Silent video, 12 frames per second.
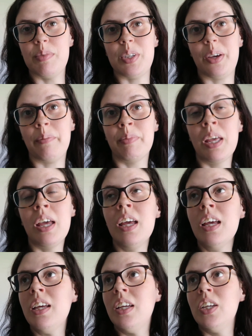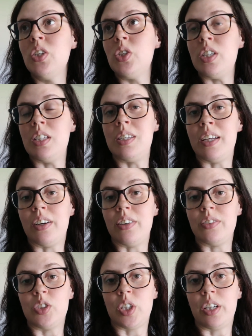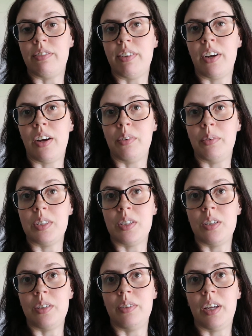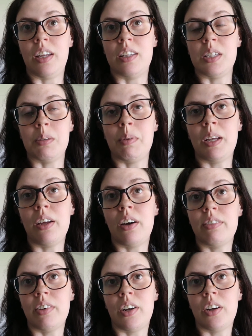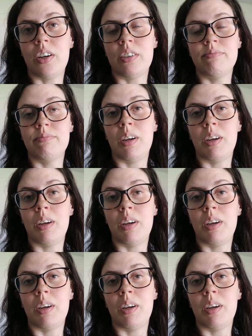So she's now trying to figure out what to do and somebody offered her